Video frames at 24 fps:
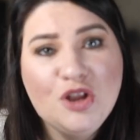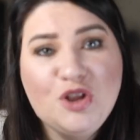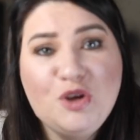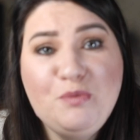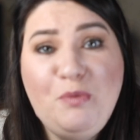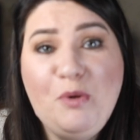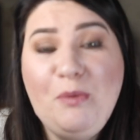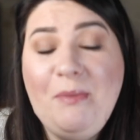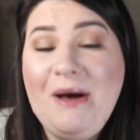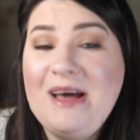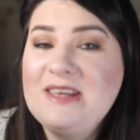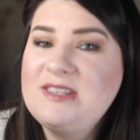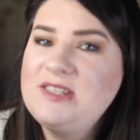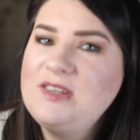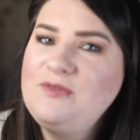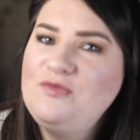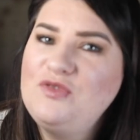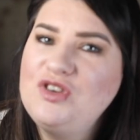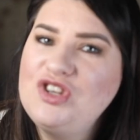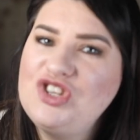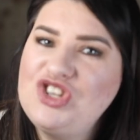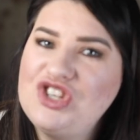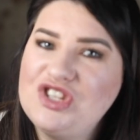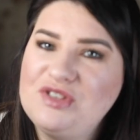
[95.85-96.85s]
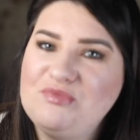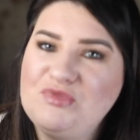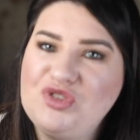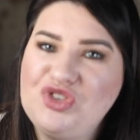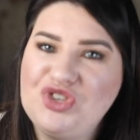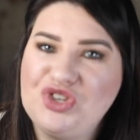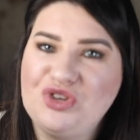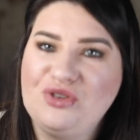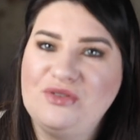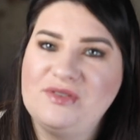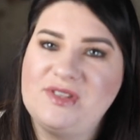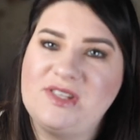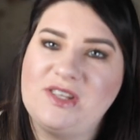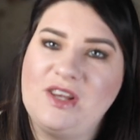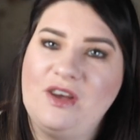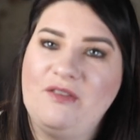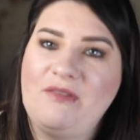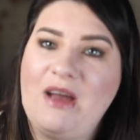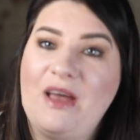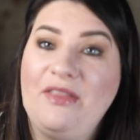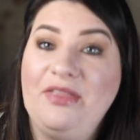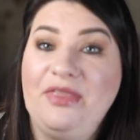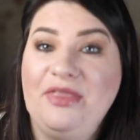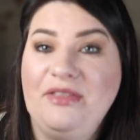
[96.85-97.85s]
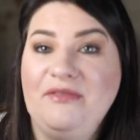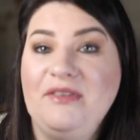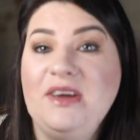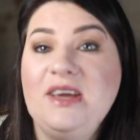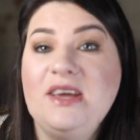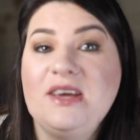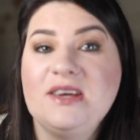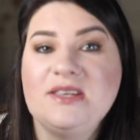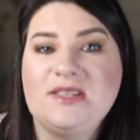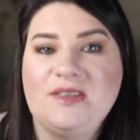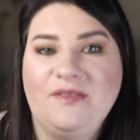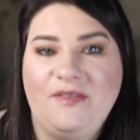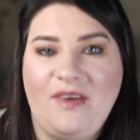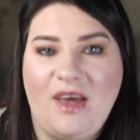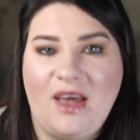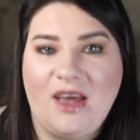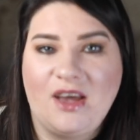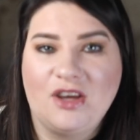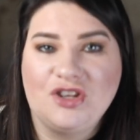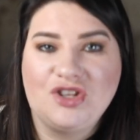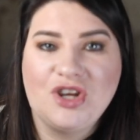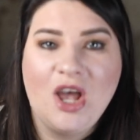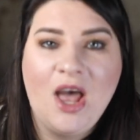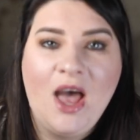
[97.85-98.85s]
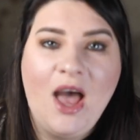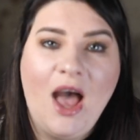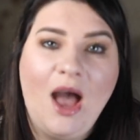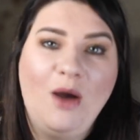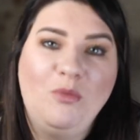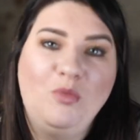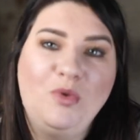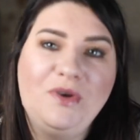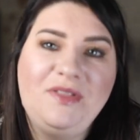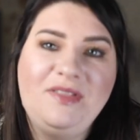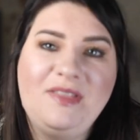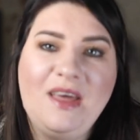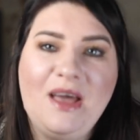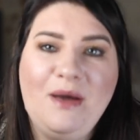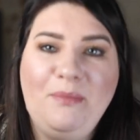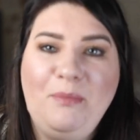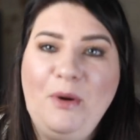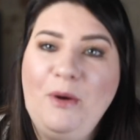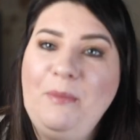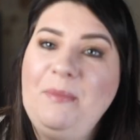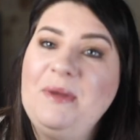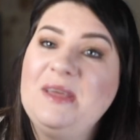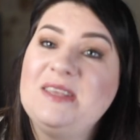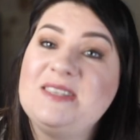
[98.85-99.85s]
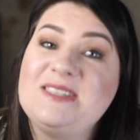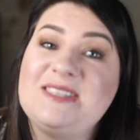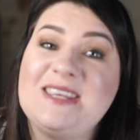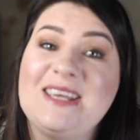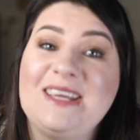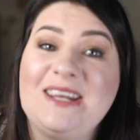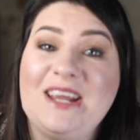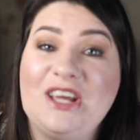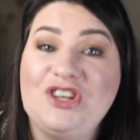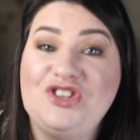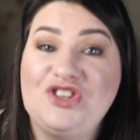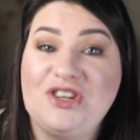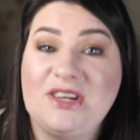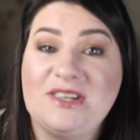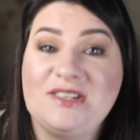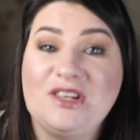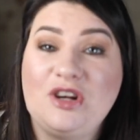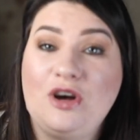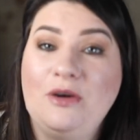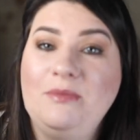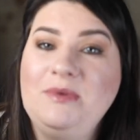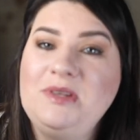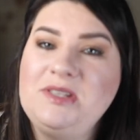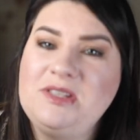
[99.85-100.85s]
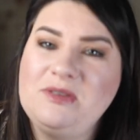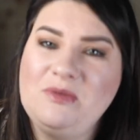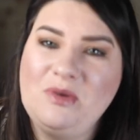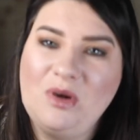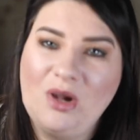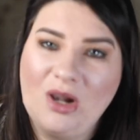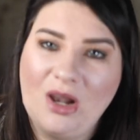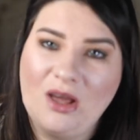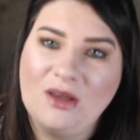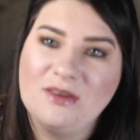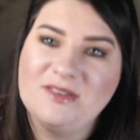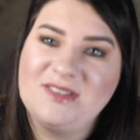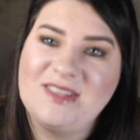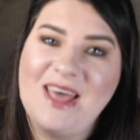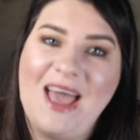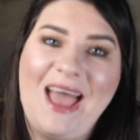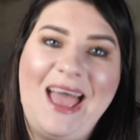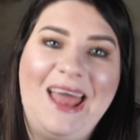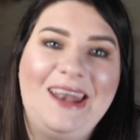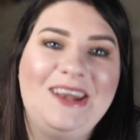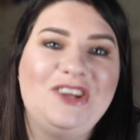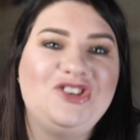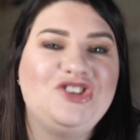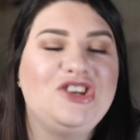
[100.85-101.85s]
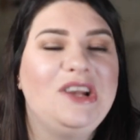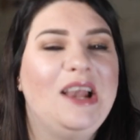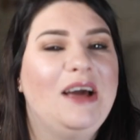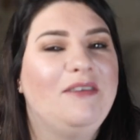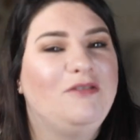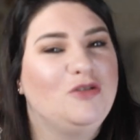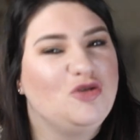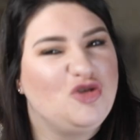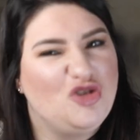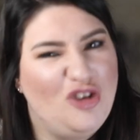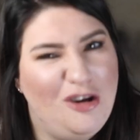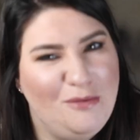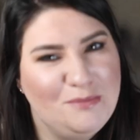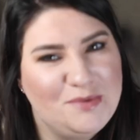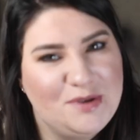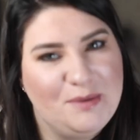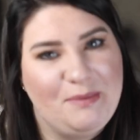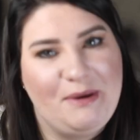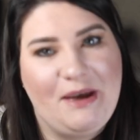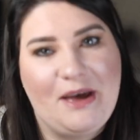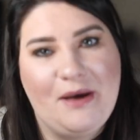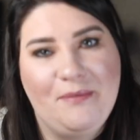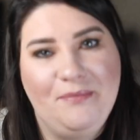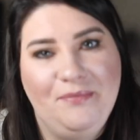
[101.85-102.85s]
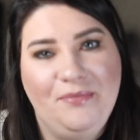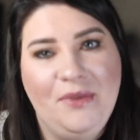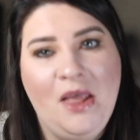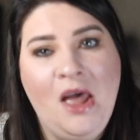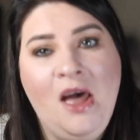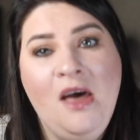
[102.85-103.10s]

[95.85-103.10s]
The bull mastiff reaches maturity around three years of age, and with their puppy and teenage years coming to a close, their energy level drops a bit.